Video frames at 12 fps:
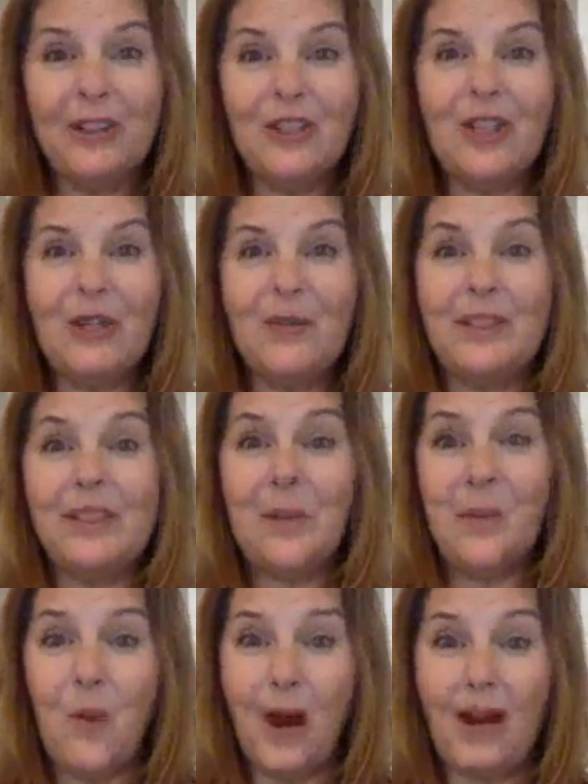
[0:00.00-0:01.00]
She was
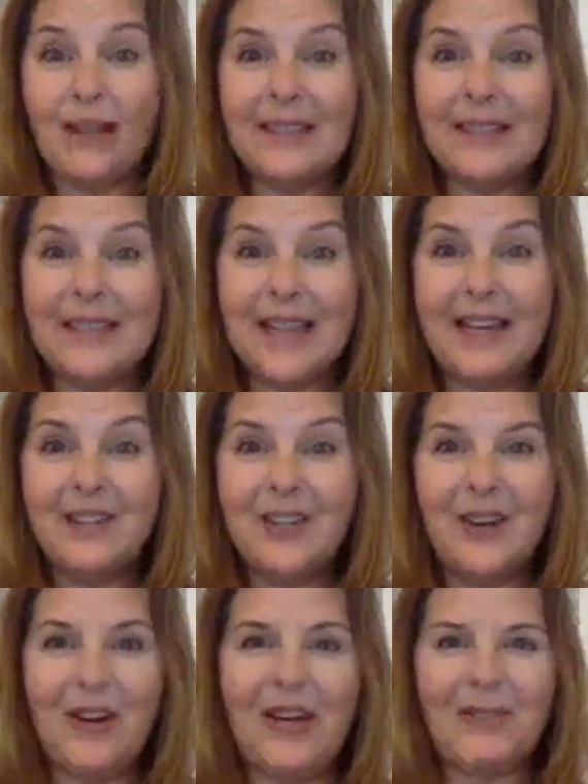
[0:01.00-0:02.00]
to walk the stage
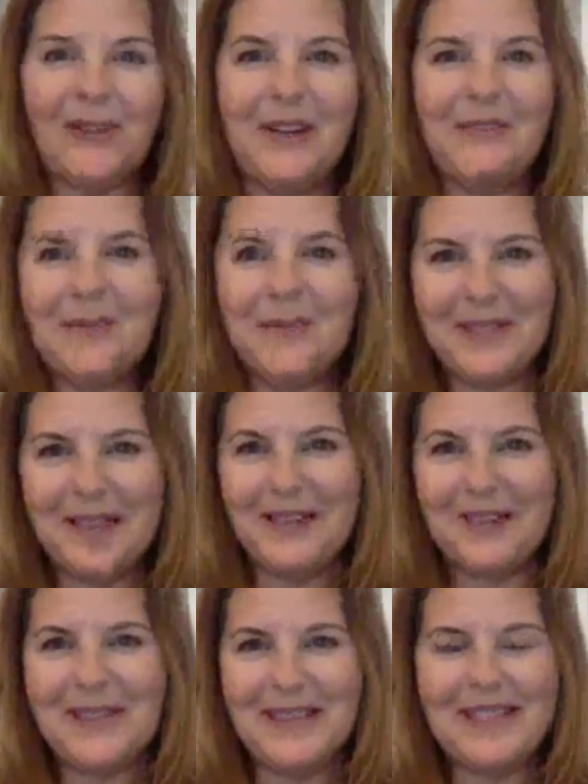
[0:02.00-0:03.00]
and graduate from San
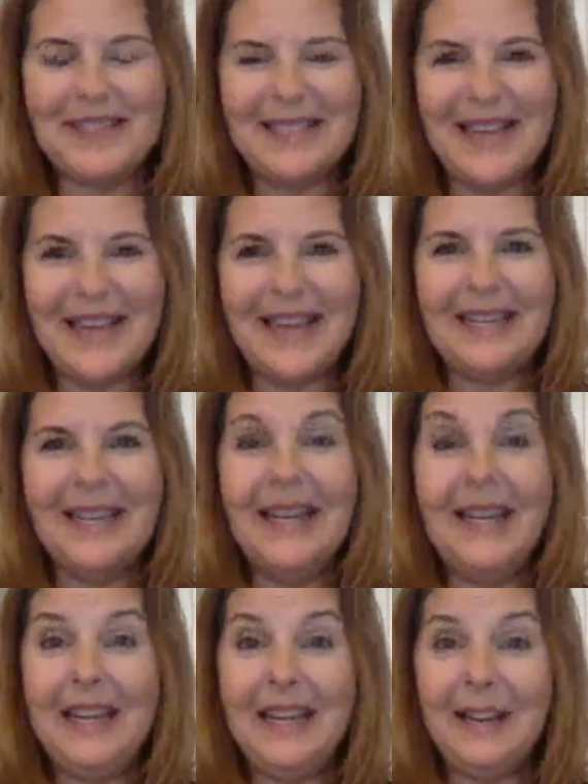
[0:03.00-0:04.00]
Jose State
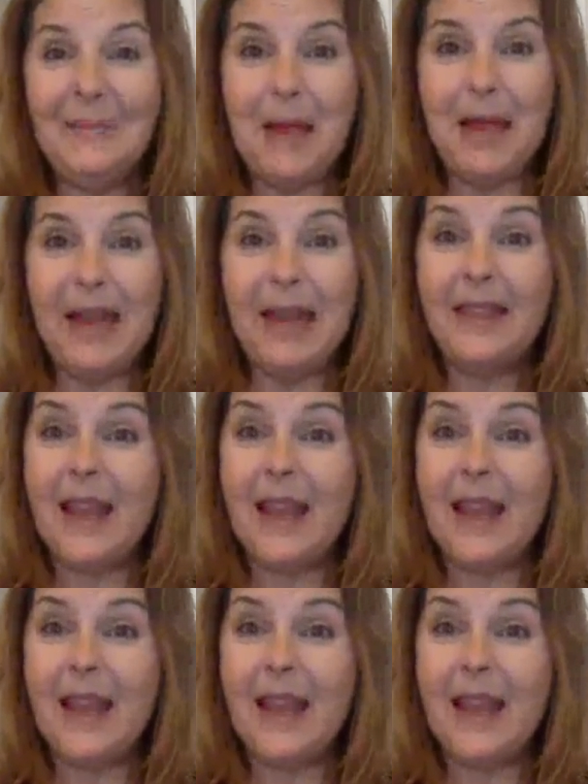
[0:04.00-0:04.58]
in May.